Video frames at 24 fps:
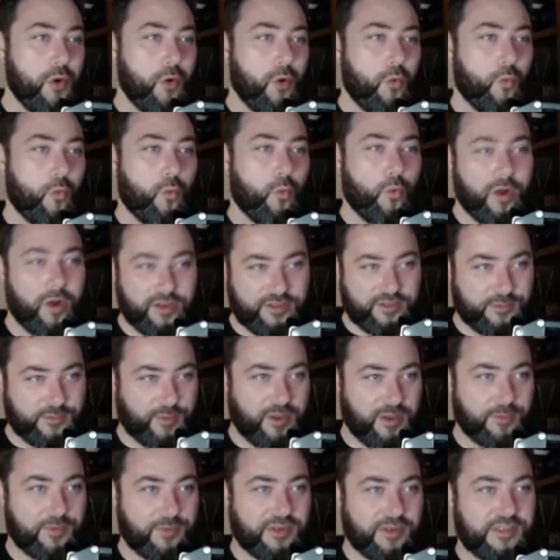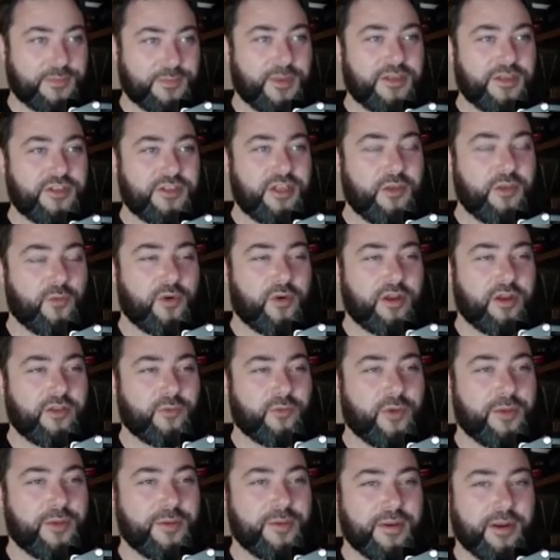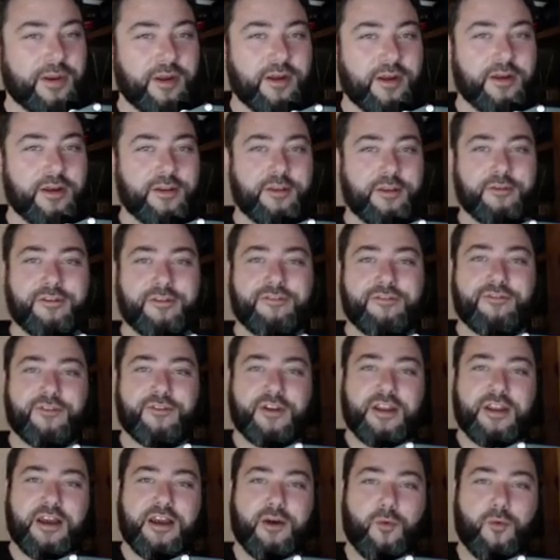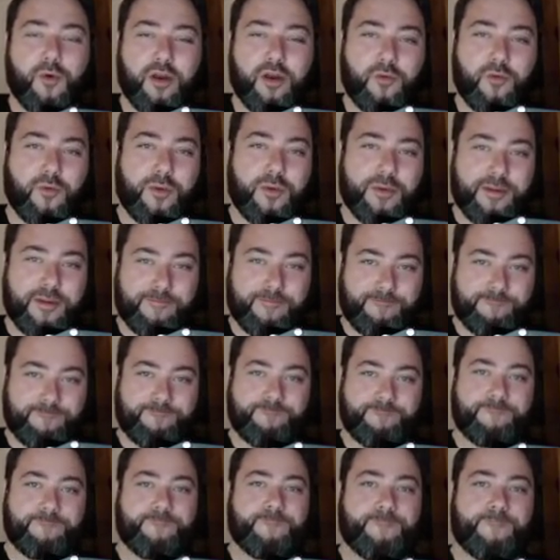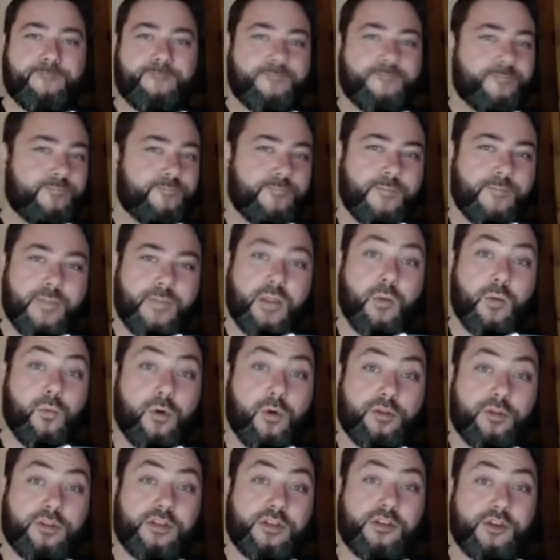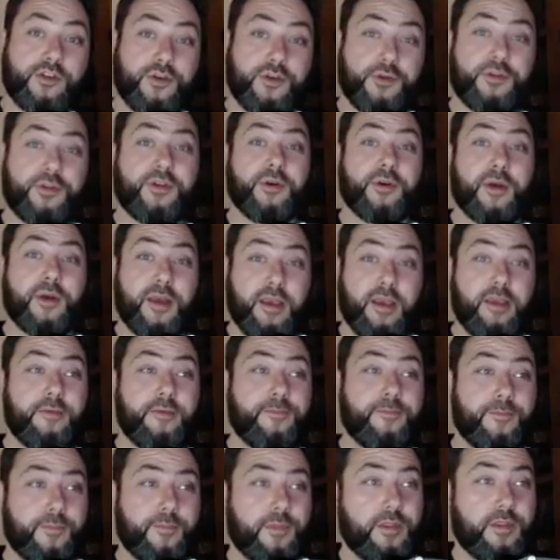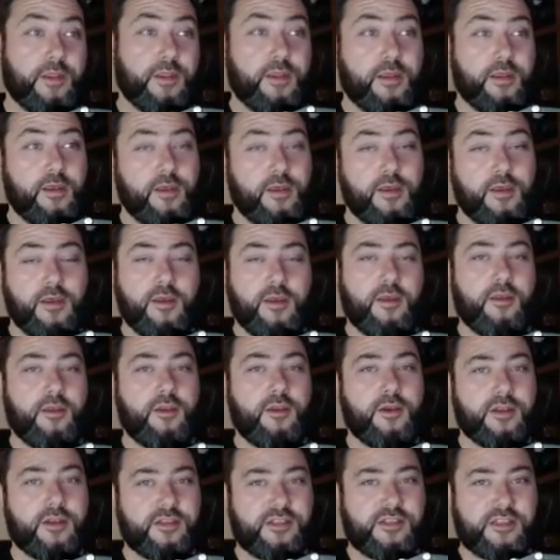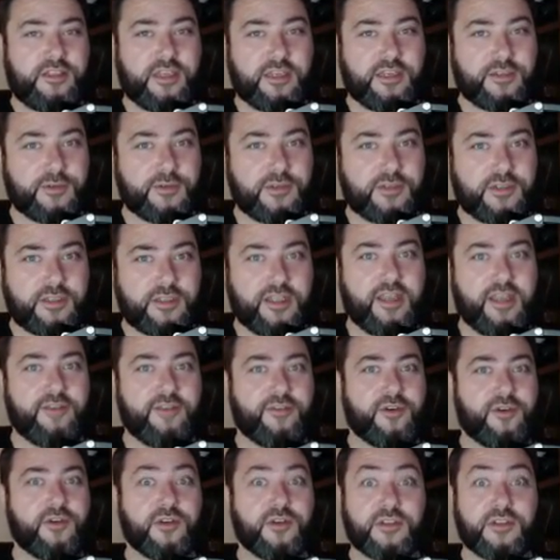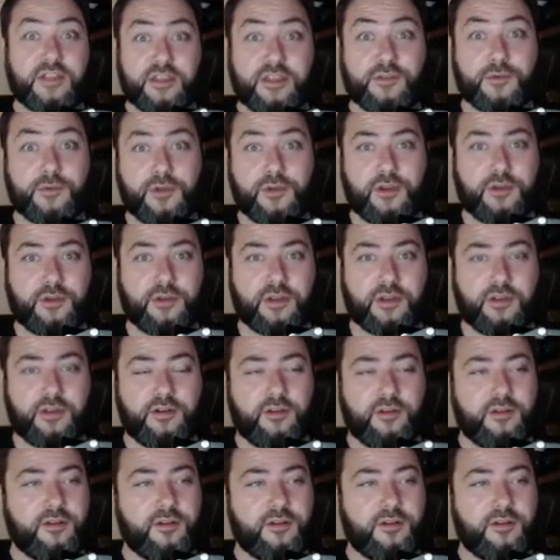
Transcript: White people, especially white women. Oh, you're in for it now, white women. What did you do, eh? You had sex with slave owners. That's what you did.